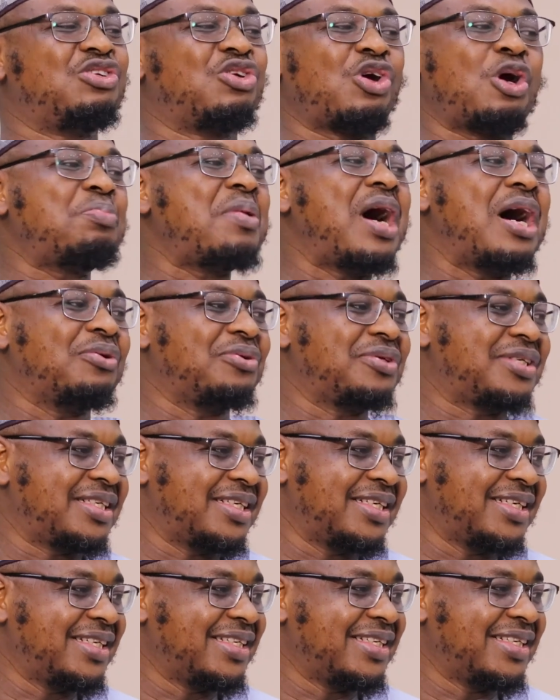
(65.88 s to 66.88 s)

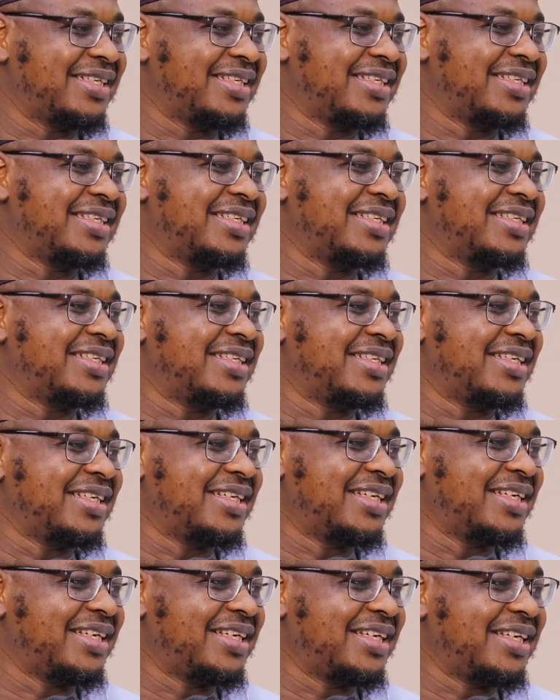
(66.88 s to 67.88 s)
dropout.
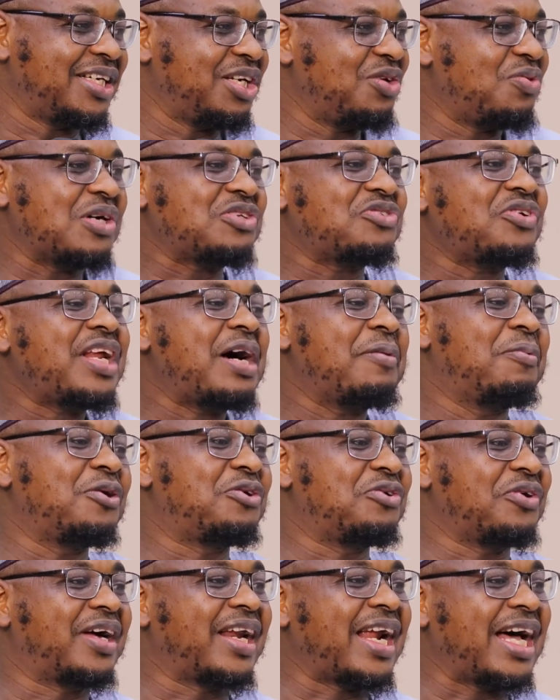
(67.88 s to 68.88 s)
He was not
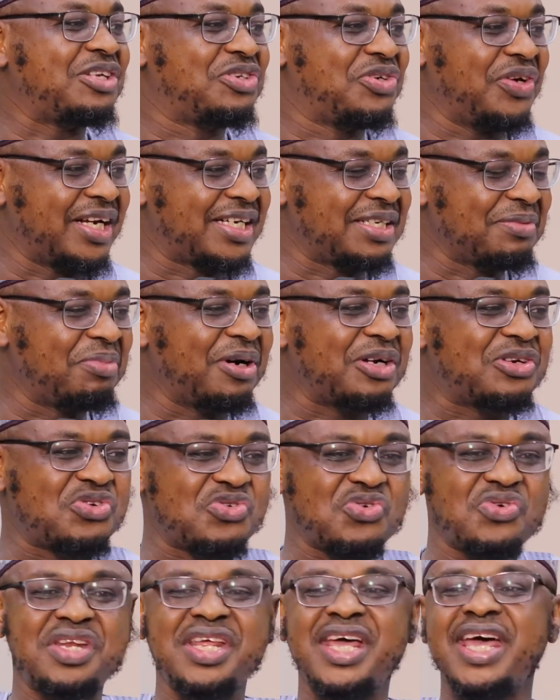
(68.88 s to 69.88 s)
able to graduate,
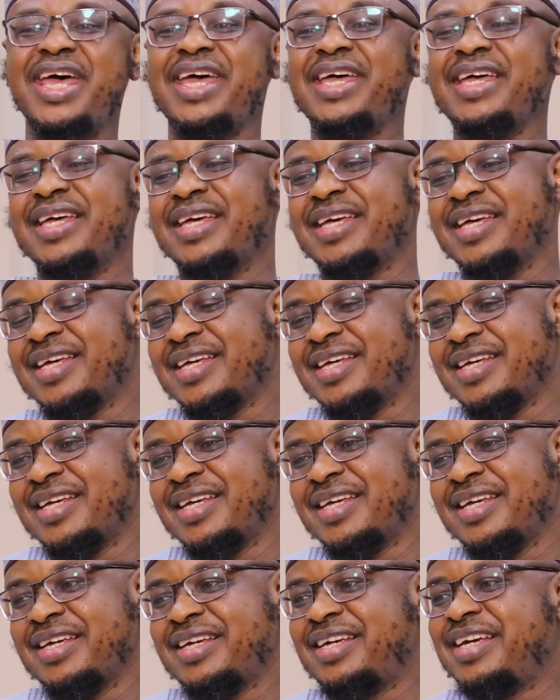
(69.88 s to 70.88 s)
but today
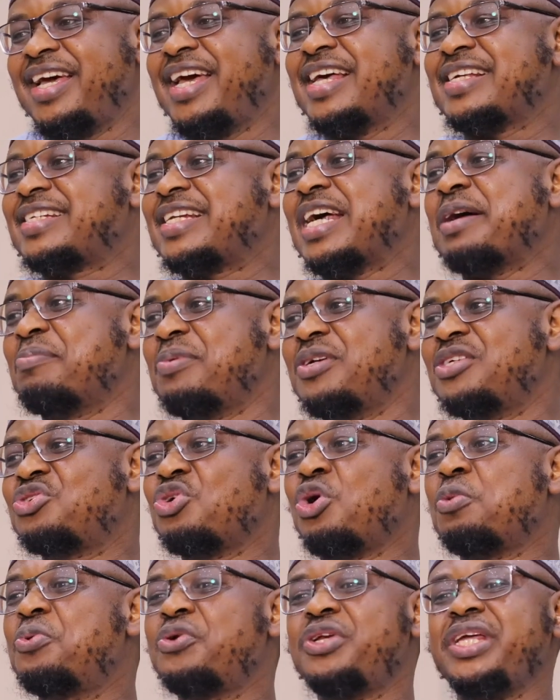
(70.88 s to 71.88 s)
he
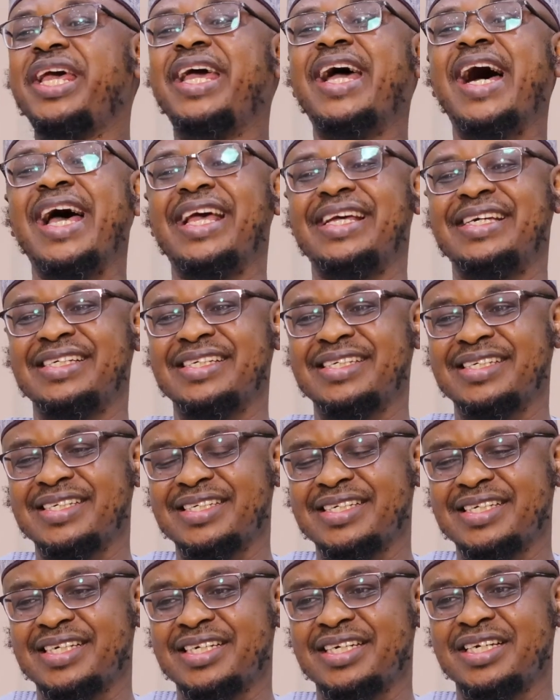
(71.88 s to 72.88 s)
established OpenAI.
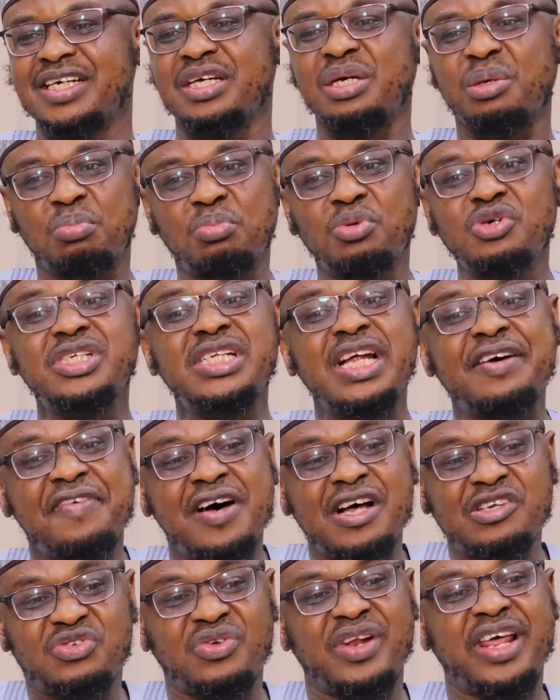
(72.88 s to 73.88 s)

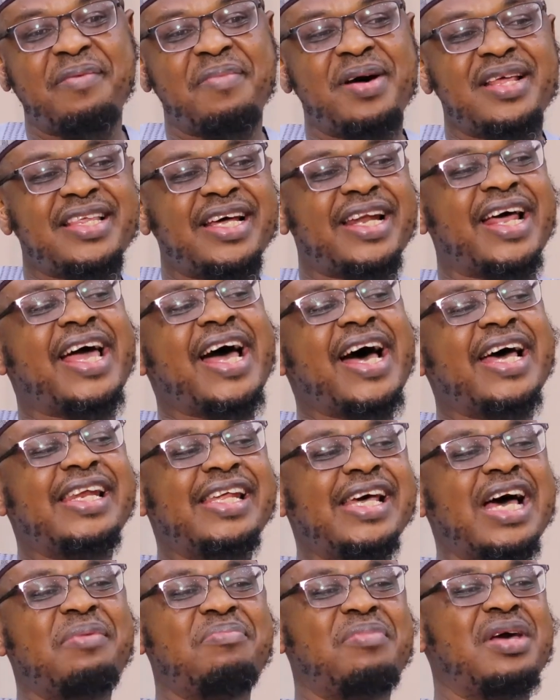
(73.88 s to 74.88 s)
Mustafa Suleiman, that I
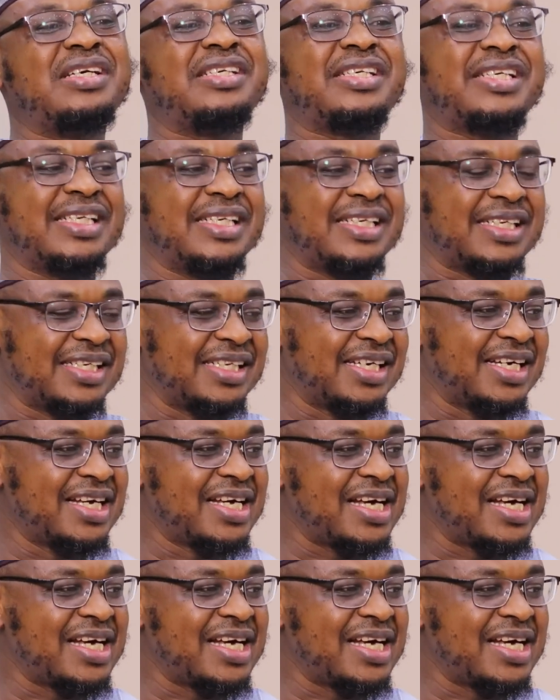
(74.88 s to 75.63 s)
earlier mentioned,